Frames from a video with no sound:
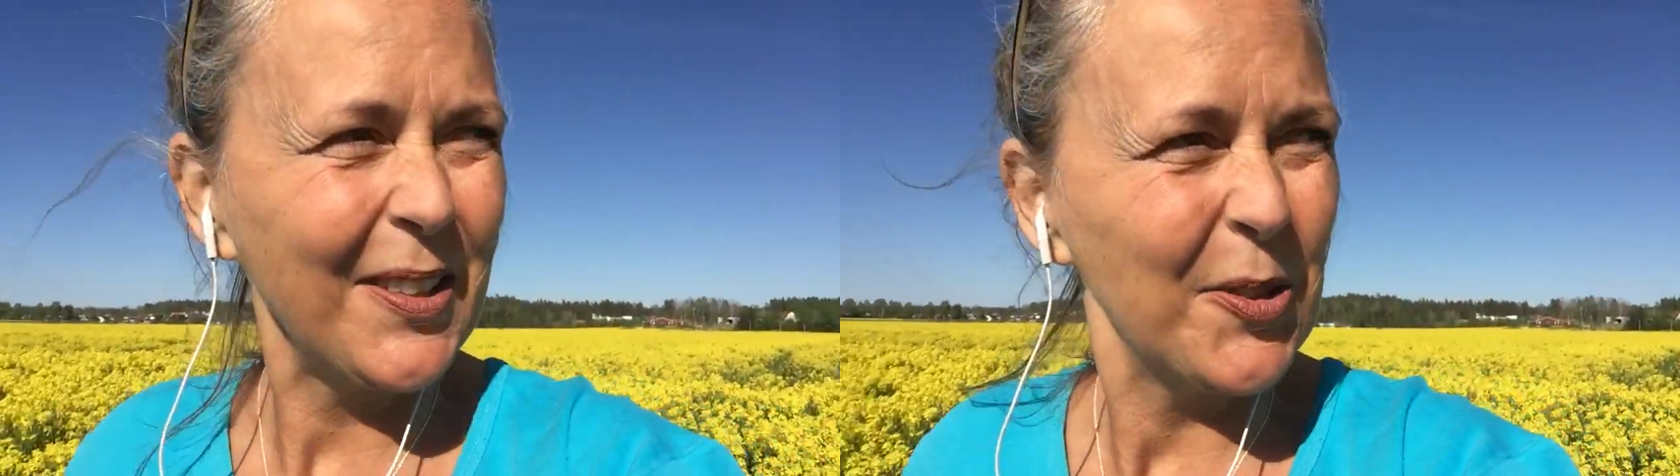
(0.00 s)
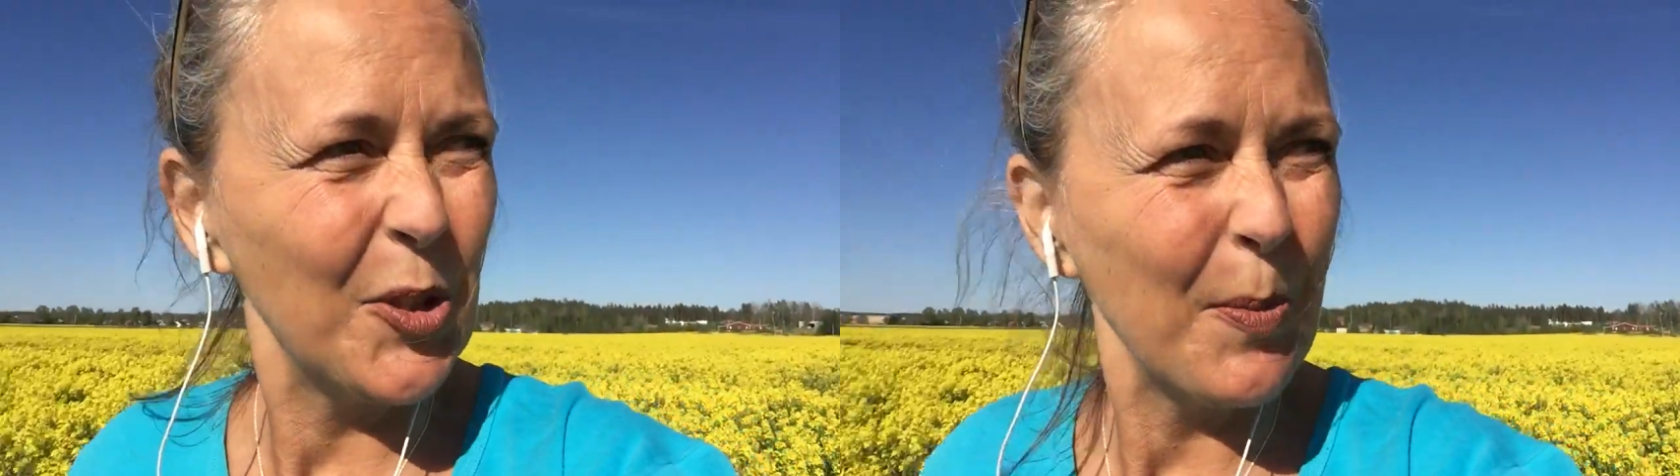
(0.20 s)

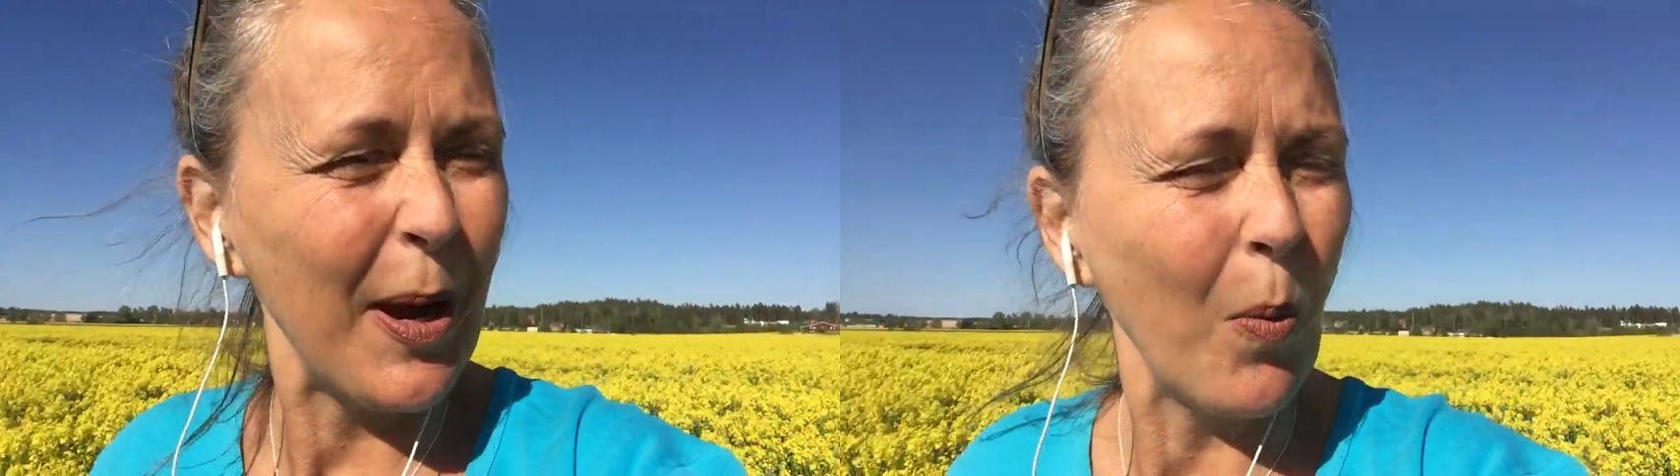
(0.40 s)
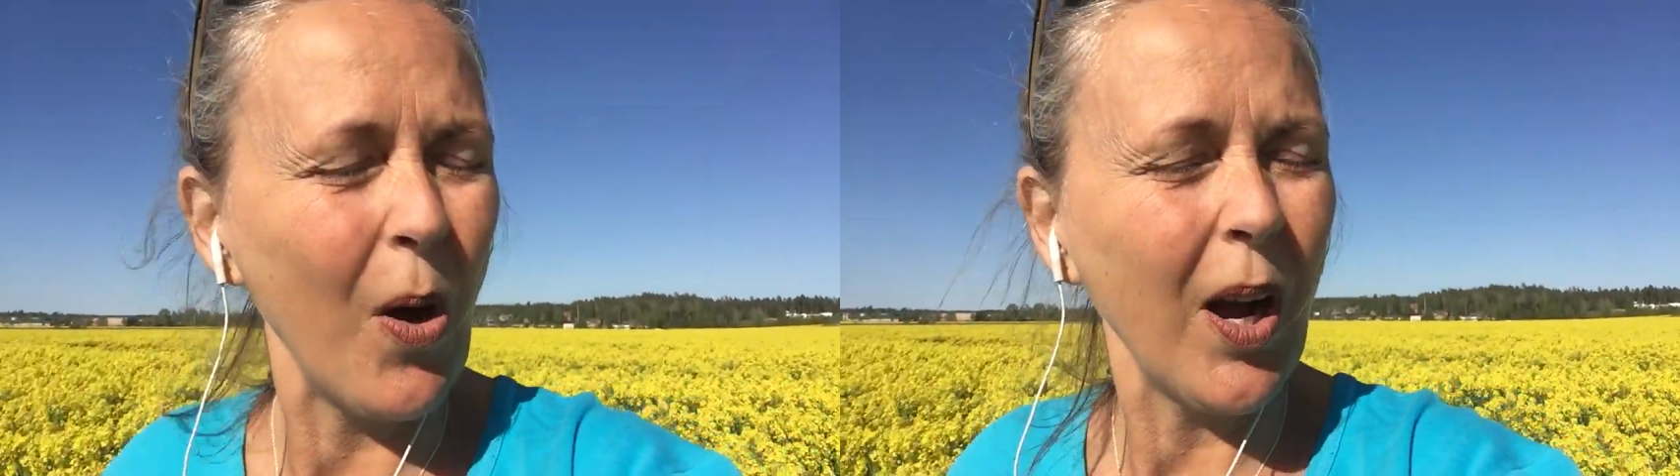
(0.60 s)
to do
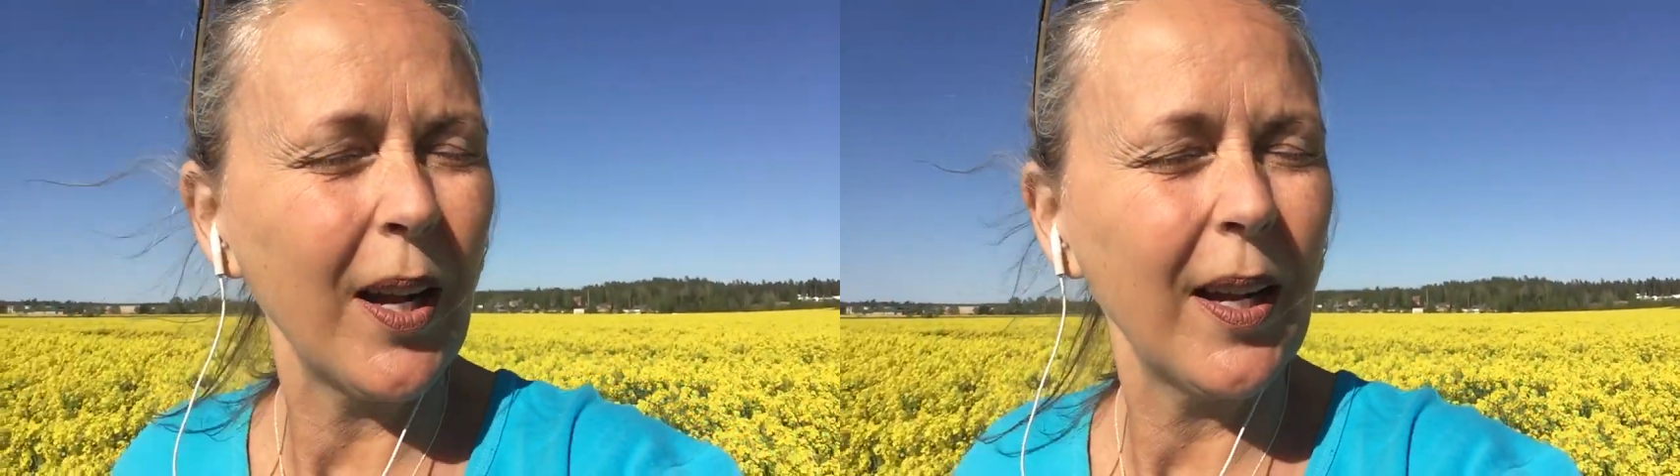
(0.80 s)
my walk